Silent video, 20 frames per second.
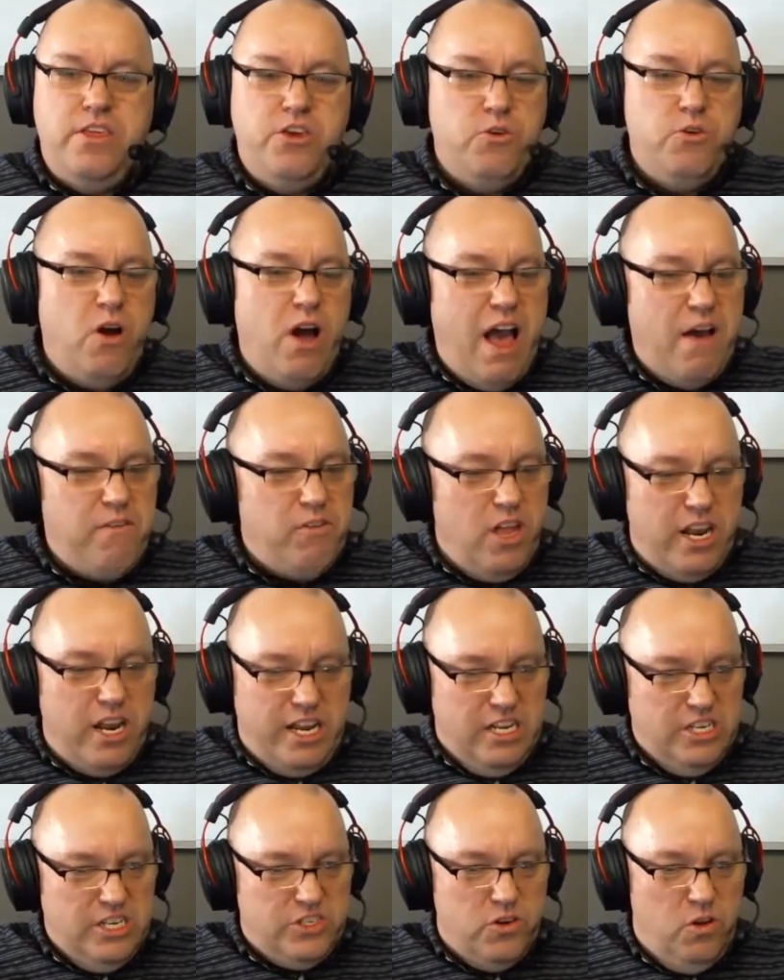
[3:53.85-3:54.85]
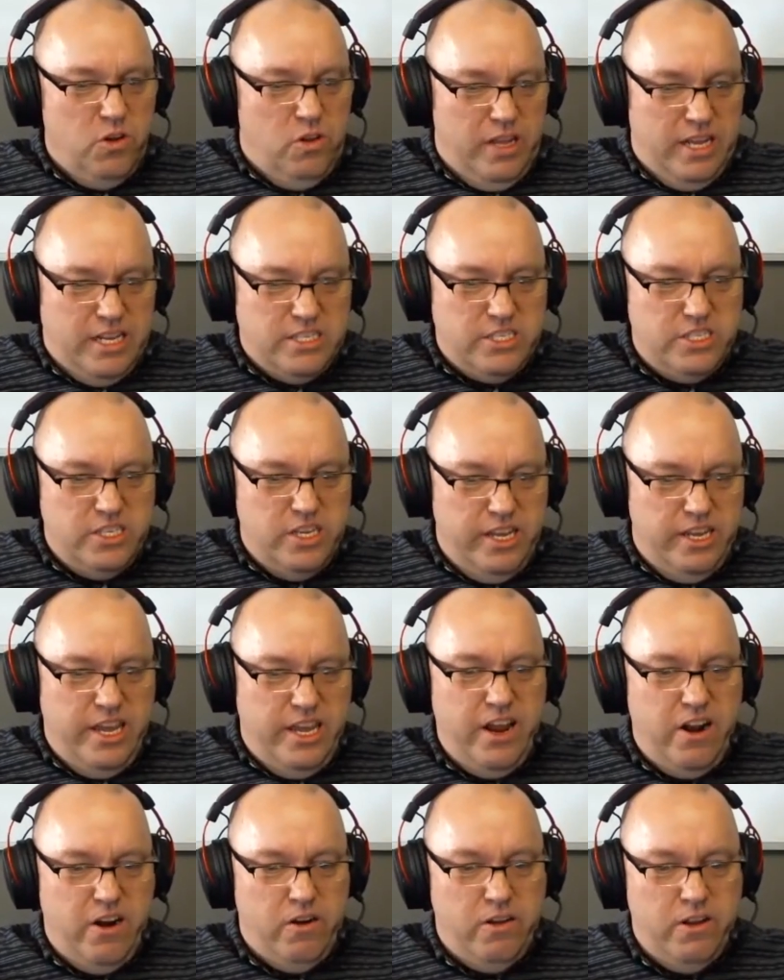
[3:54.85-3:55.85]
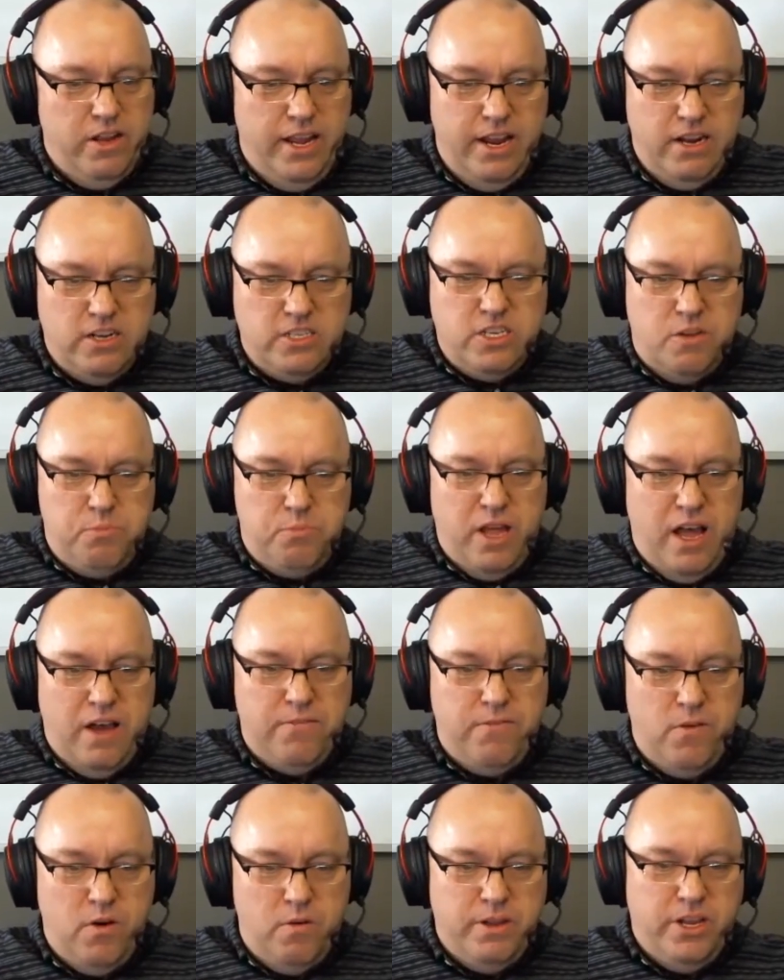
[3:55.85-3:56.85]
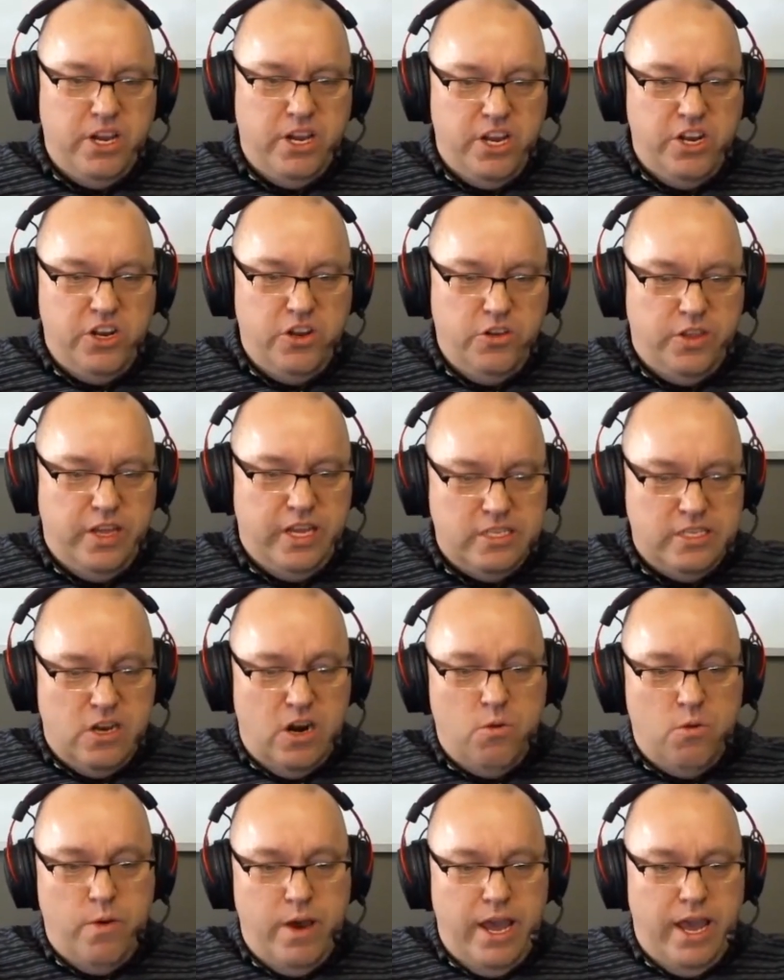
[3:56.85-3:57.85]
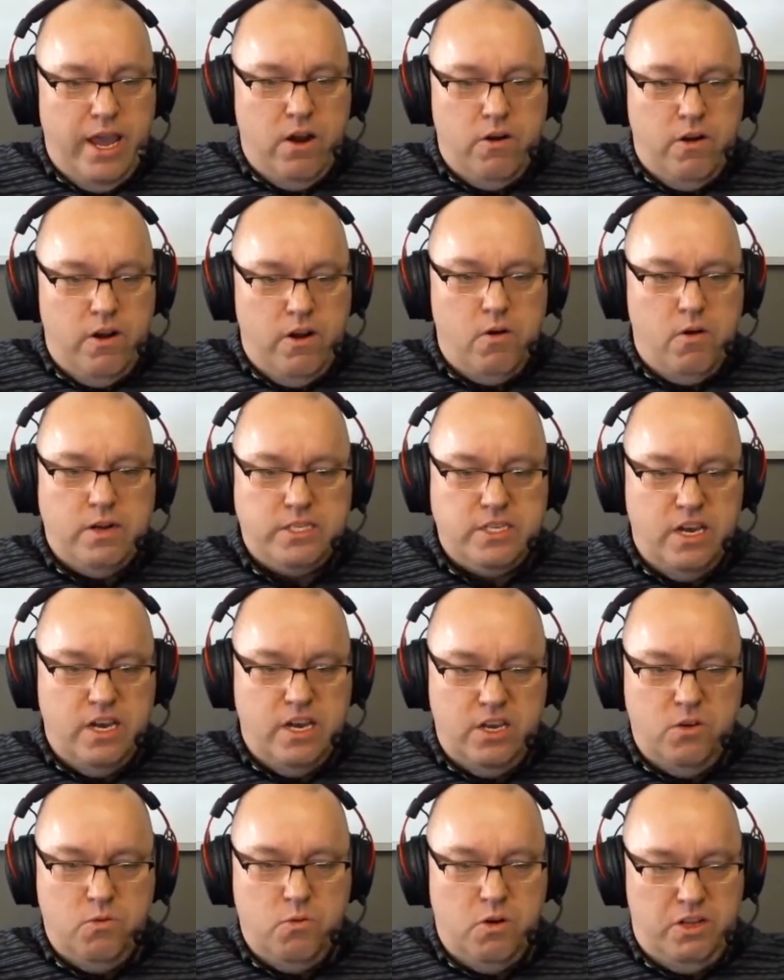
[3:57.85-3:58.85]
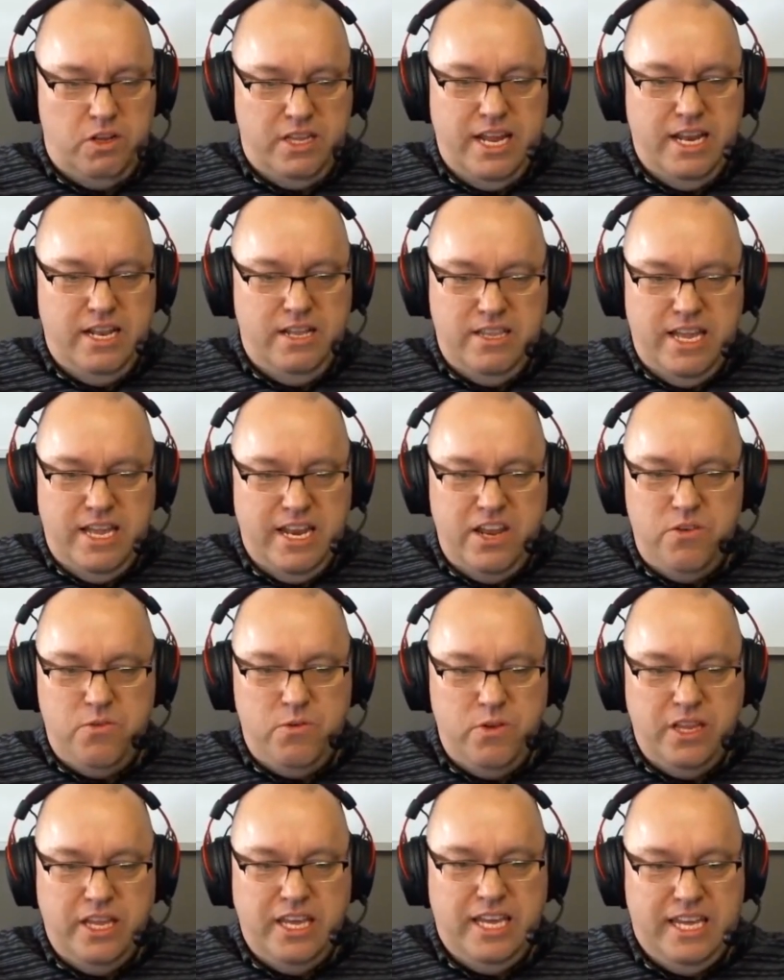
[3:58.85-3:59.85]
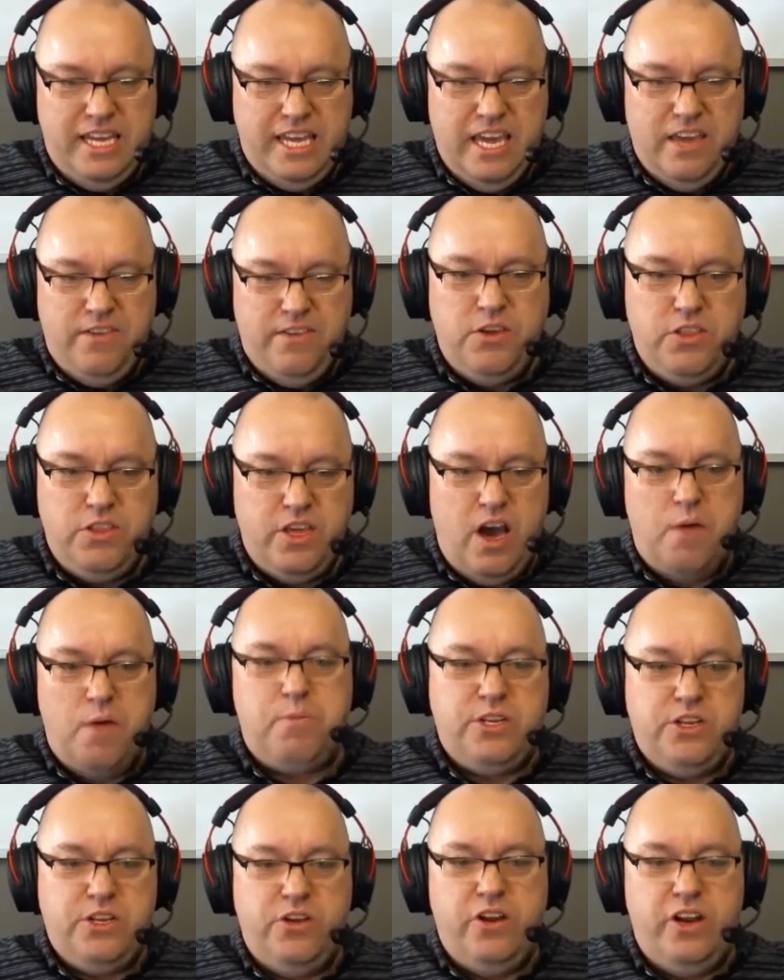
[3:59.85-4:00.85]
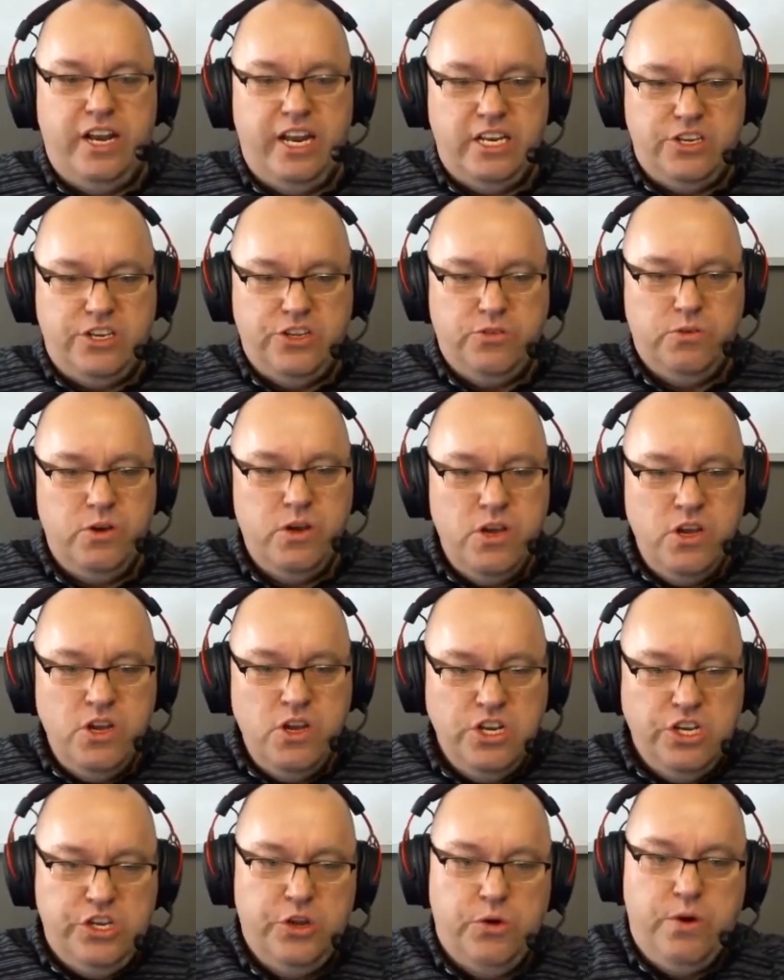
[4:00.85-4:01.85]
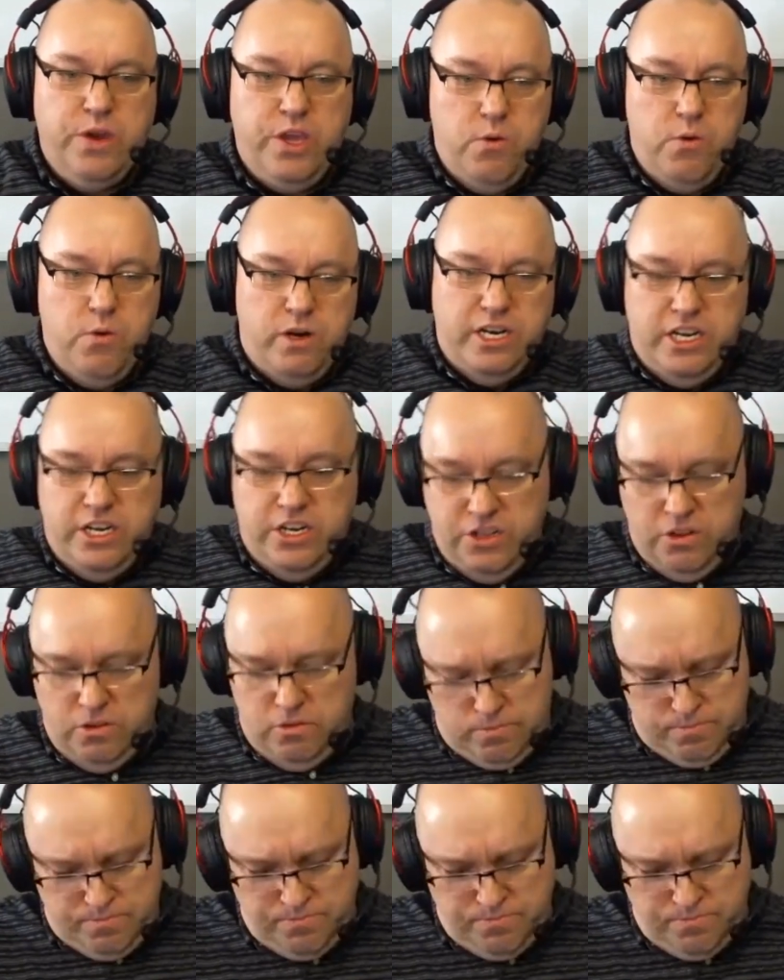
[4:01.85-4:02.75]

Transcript: you don't have a lot of control. It's here, here's our platform, and you're going to do things our way, or, or it's not going to work. They, they didn't really give you the opportunity to do what you wanted to do.